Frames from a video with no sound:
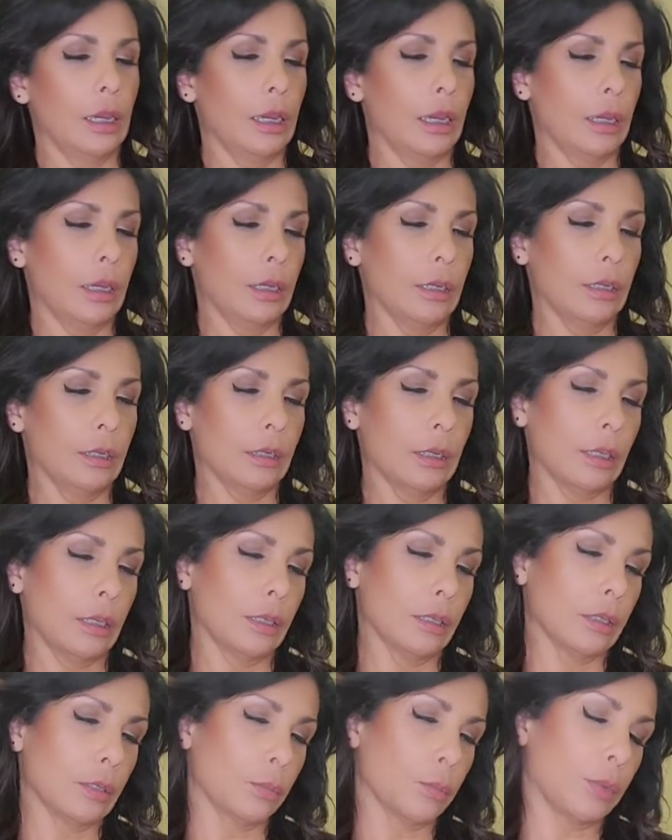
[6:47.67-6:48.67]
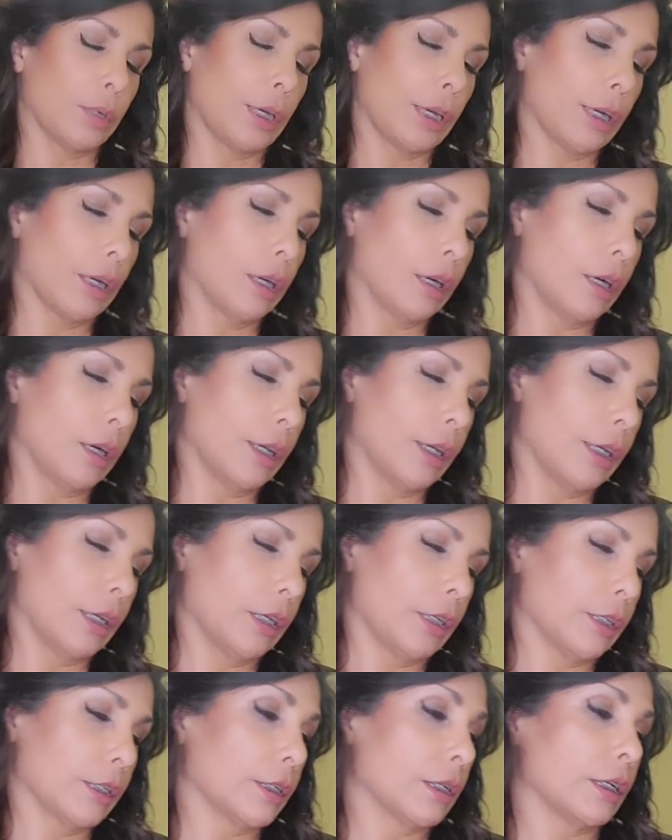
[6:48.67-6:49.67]
And this one I got
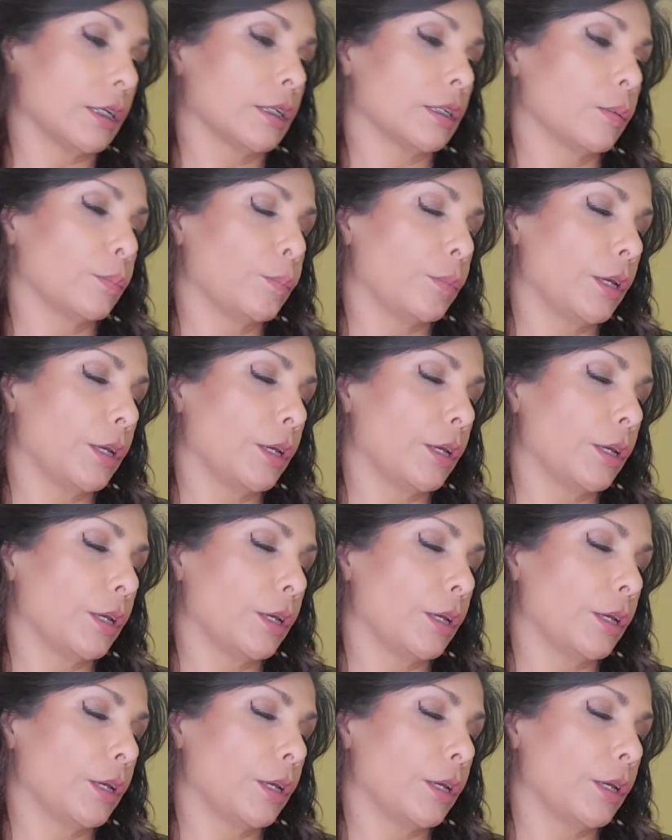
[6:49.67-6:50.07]
in a size